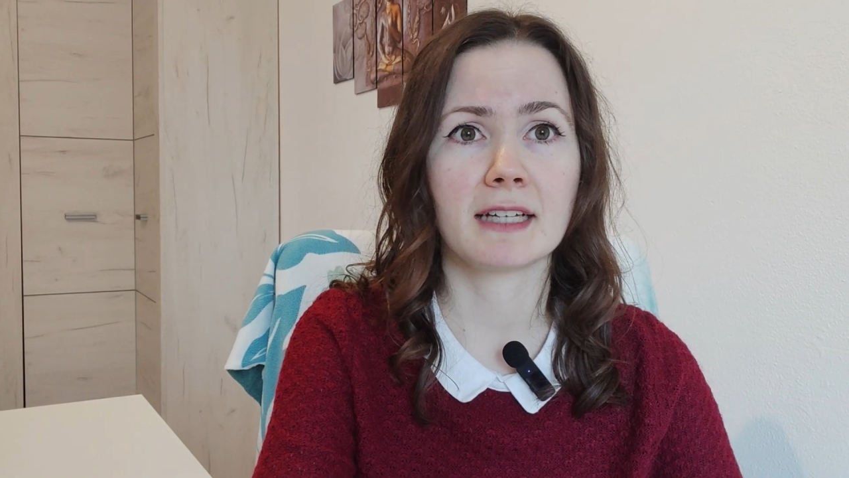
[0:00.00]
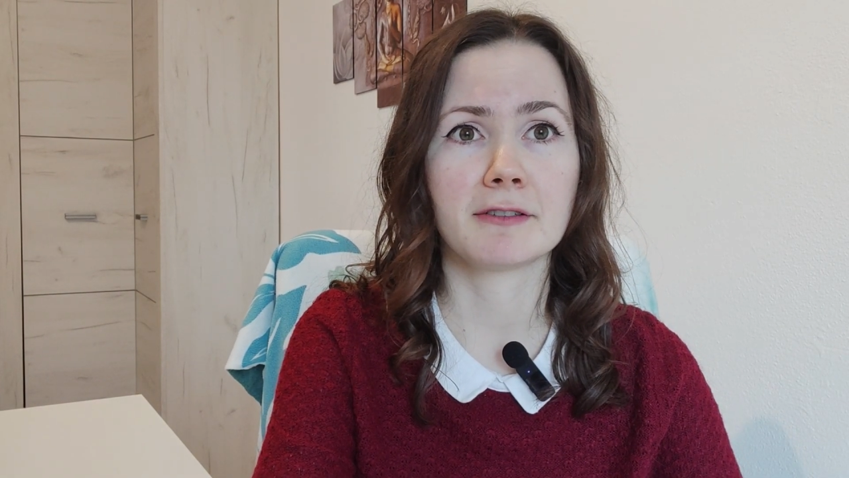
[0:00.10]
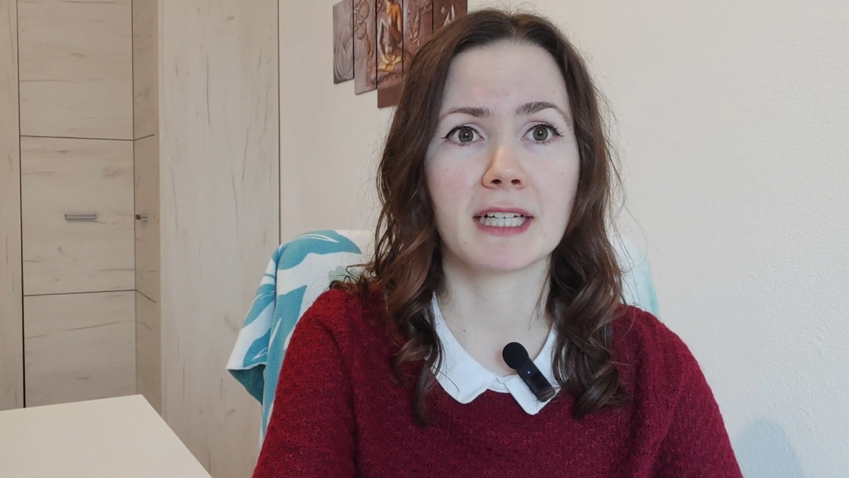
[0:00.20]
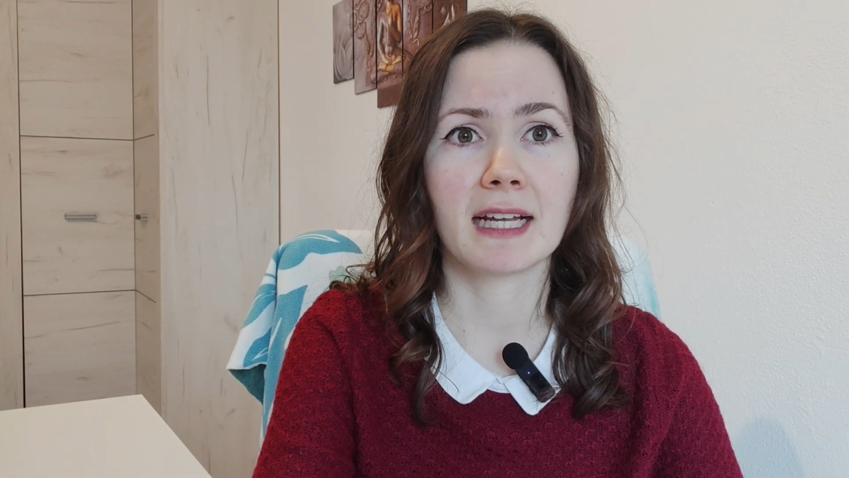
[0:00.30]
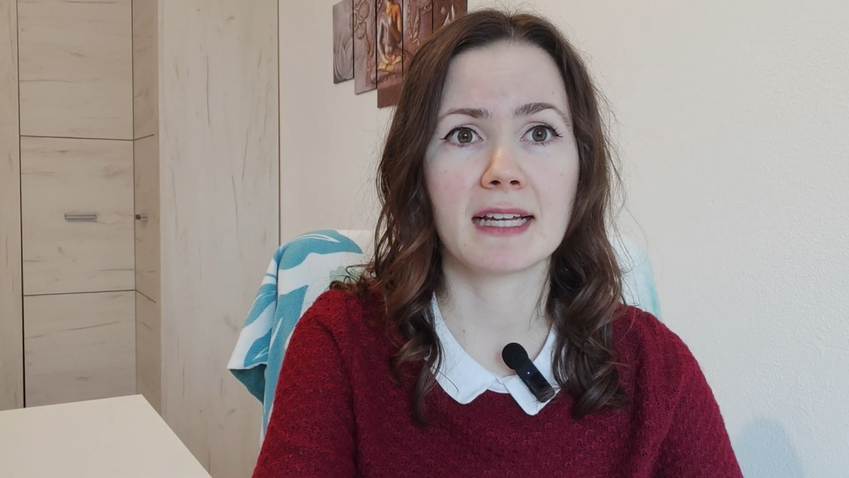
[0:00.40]
I
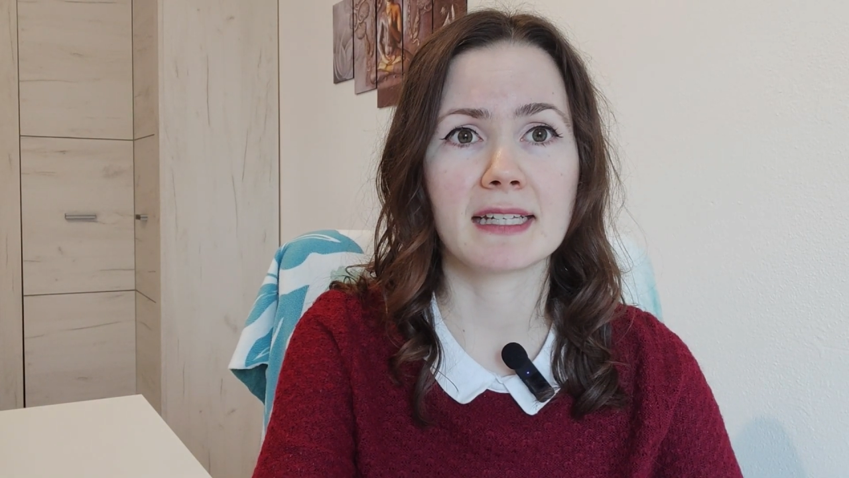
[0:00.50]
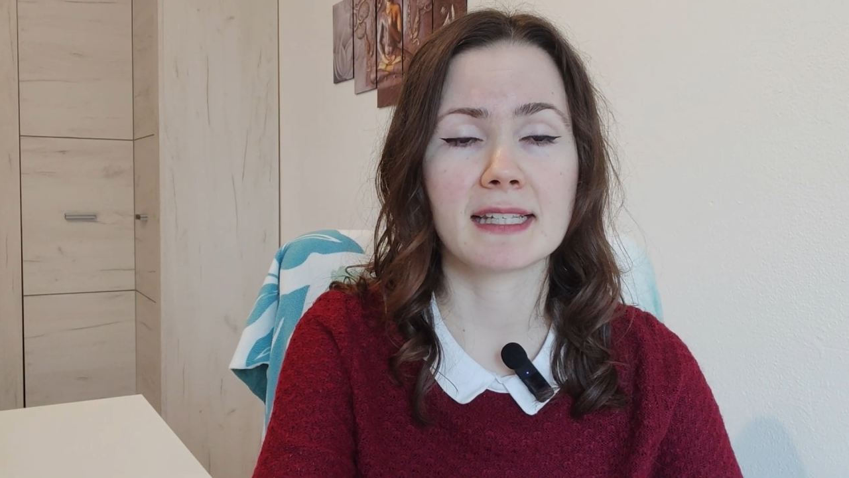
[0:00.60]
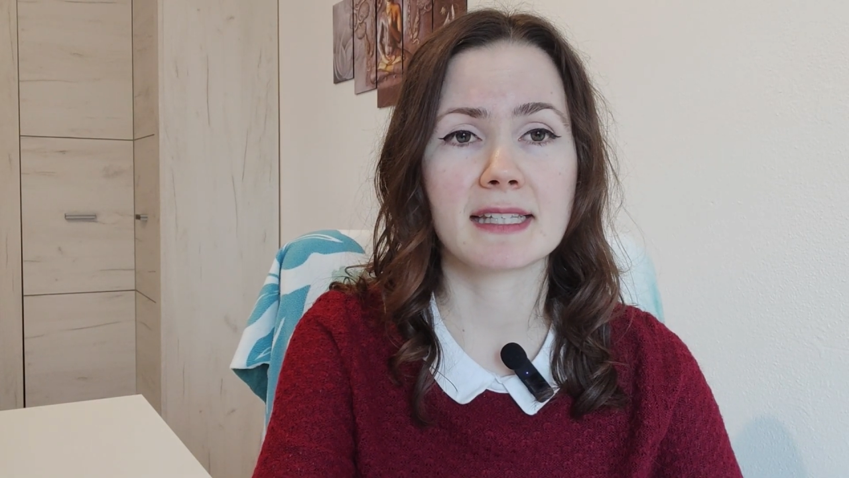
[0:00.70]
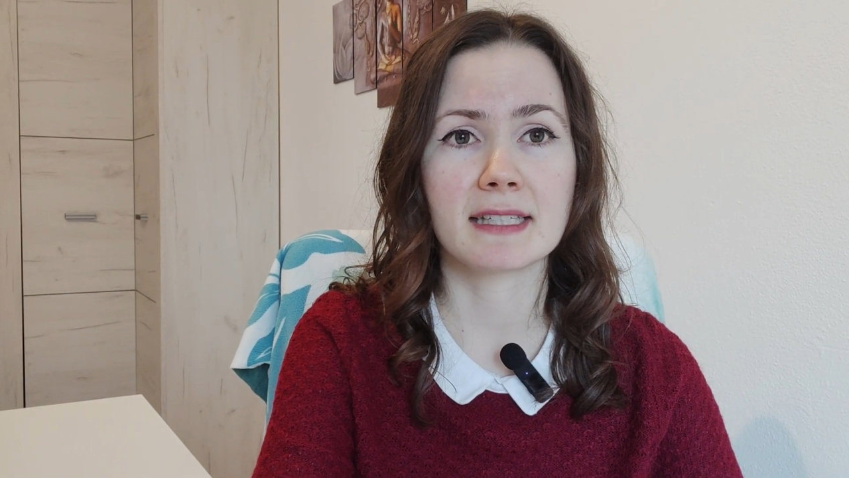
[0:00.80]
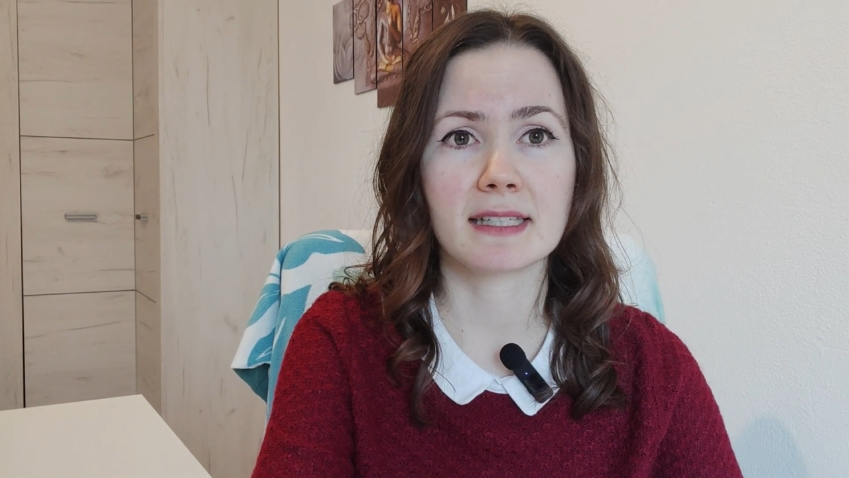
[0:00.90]

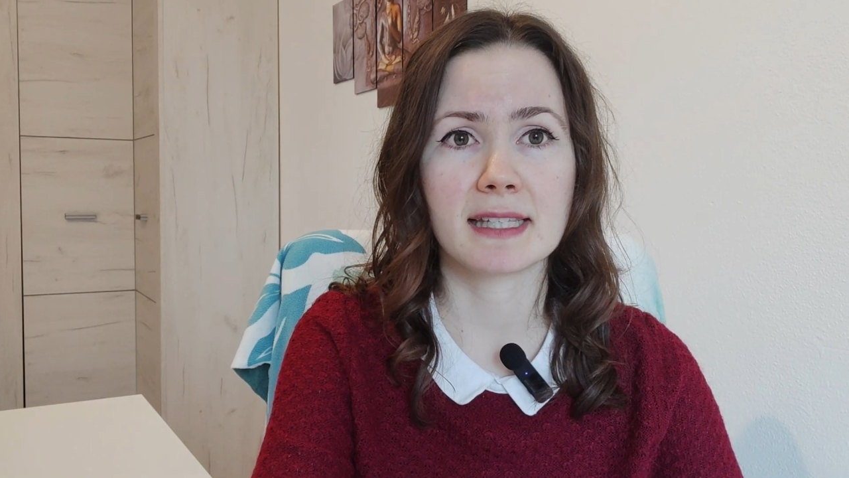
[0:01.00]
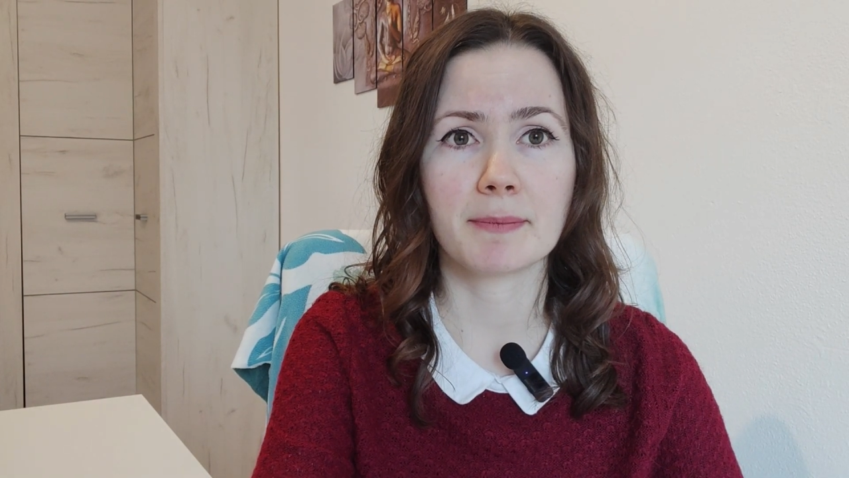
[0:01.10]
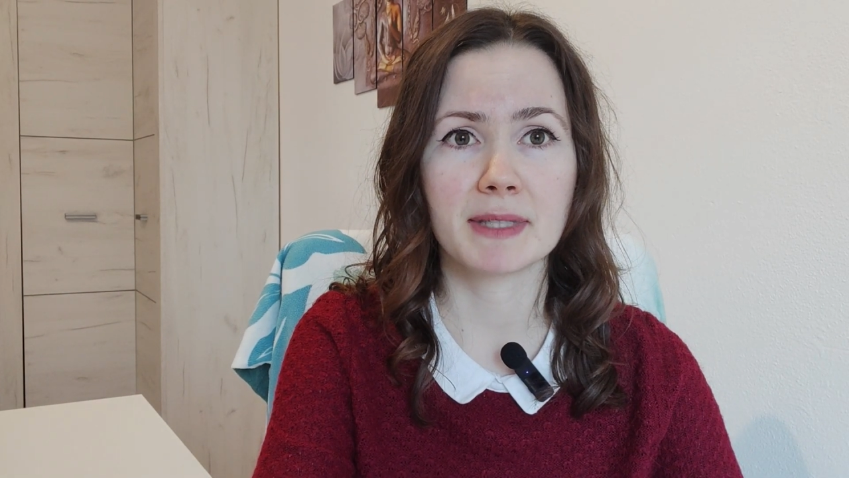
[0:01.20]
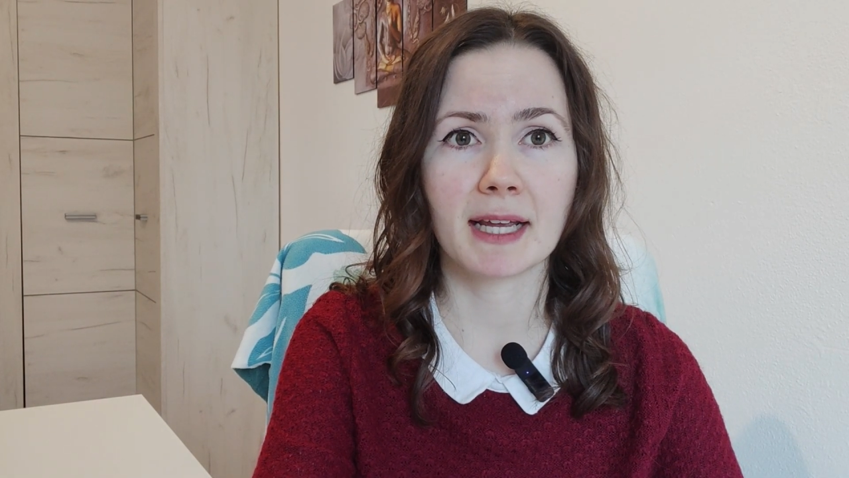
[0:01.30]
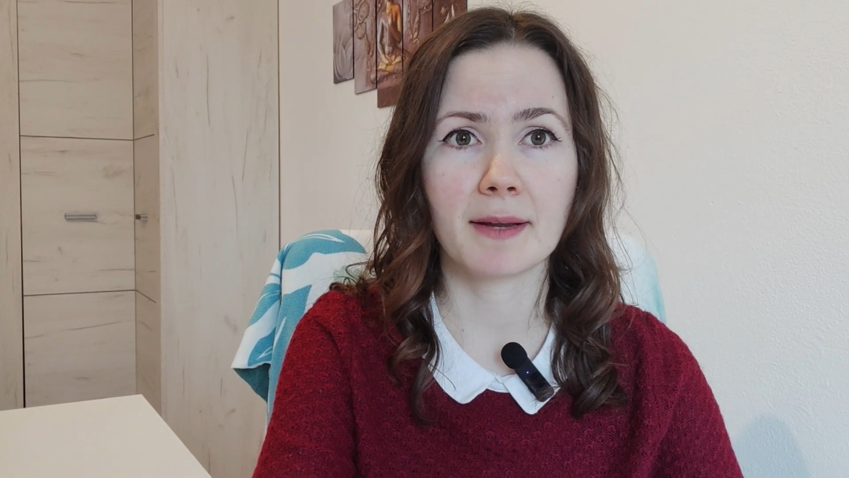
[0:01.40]
realized
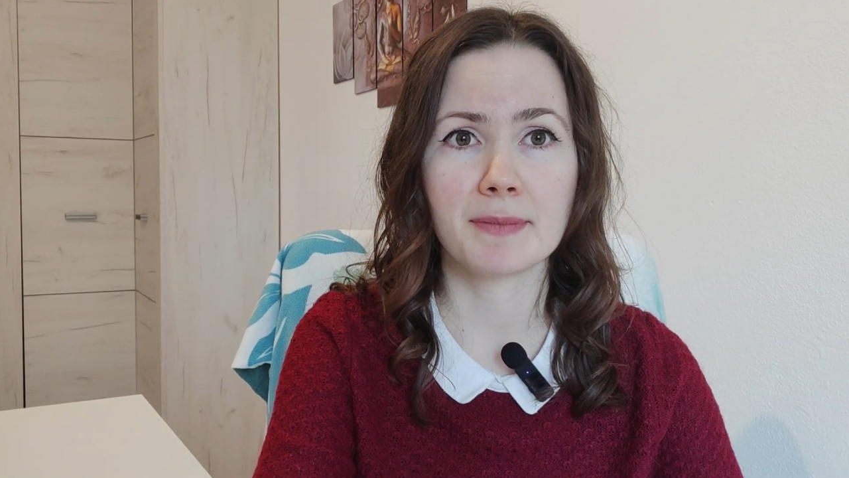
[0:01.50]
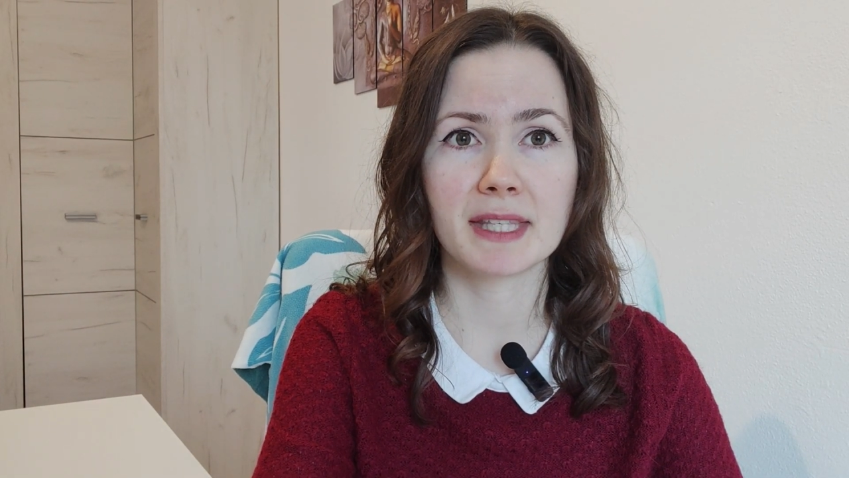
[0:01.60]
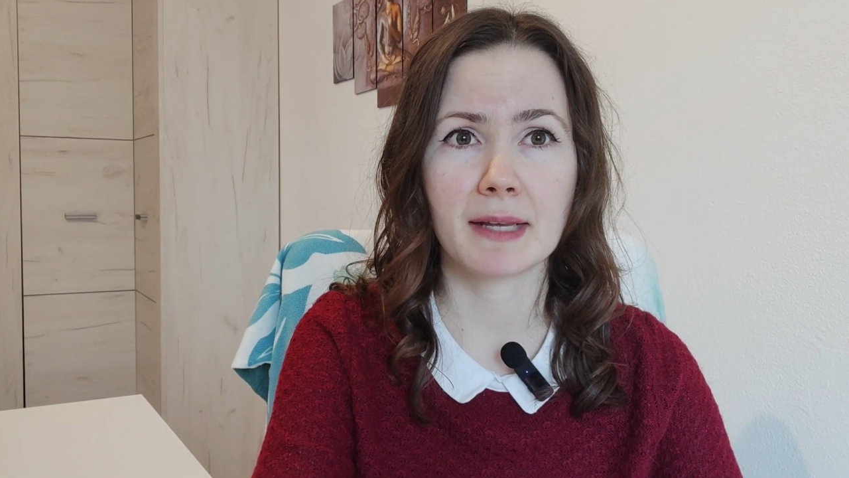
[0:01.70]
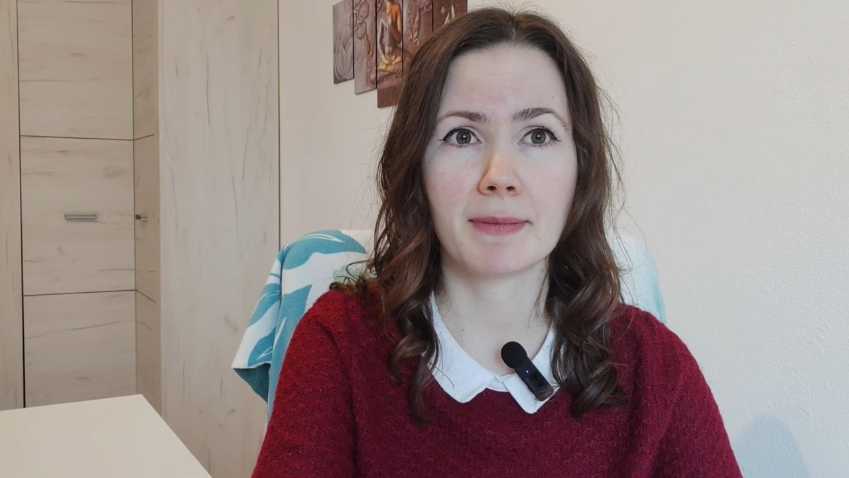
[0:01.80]
sometimes they